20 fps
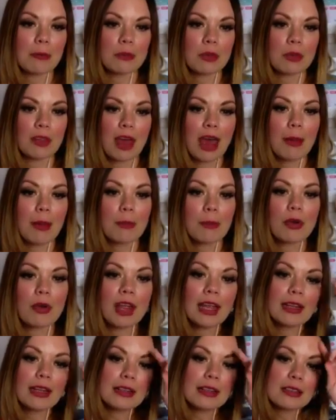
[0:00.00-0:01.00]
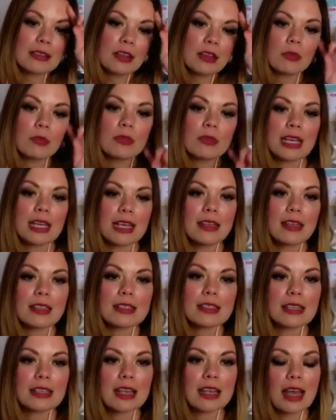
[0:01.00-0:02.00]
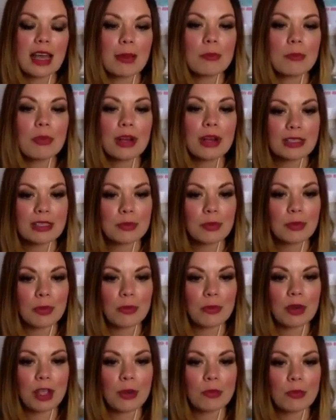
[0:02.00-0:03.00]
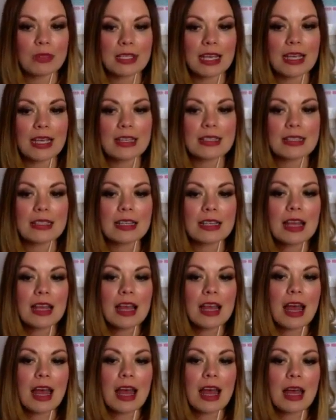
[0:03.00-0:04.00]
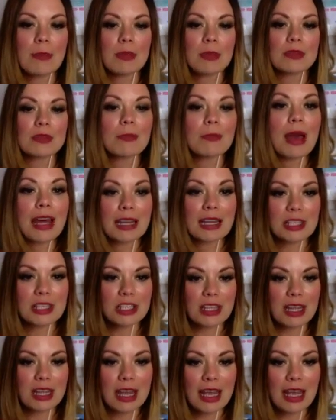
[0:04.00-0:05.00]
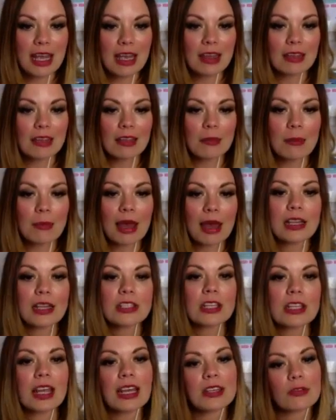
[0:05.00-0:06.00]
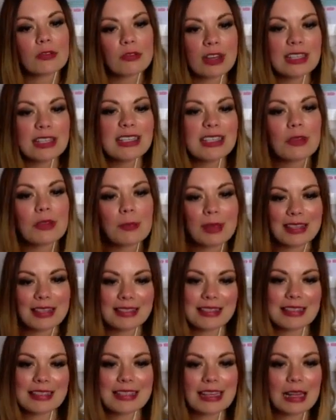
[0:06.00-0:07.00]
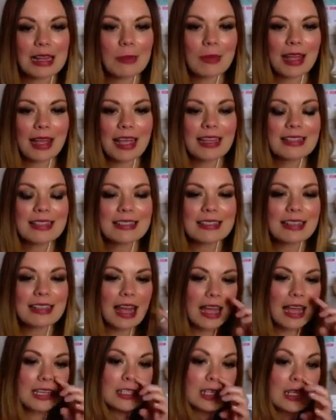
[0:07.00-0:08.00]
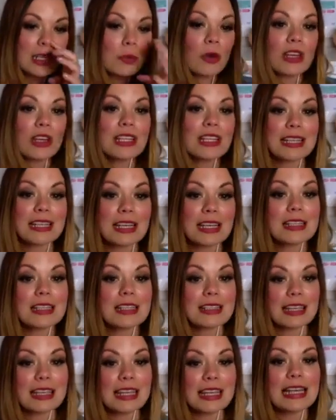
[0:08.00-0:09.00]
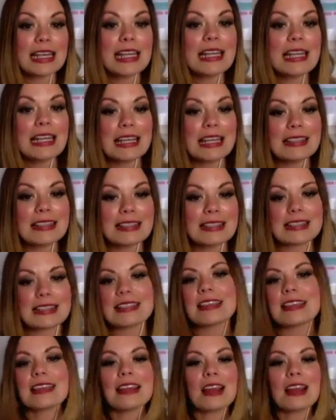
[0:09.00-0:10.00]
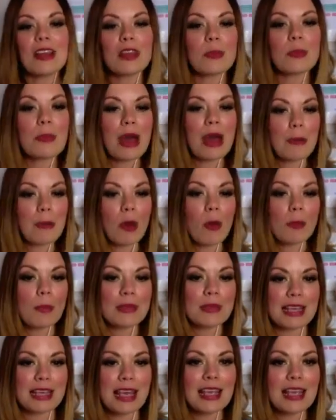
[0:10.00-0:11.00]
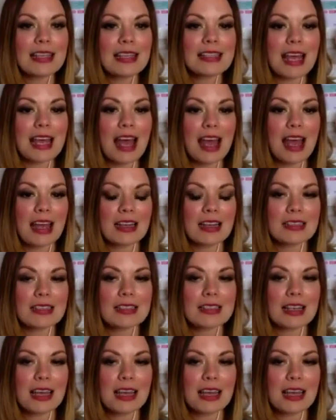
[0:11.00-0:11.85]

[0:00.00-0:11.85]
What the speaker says: with that. Brains owned it. Brains Brewery owned it. There was a manager there. The manager kind of ran down the business a little bit. Actually, what he did is he leased the pub opposite and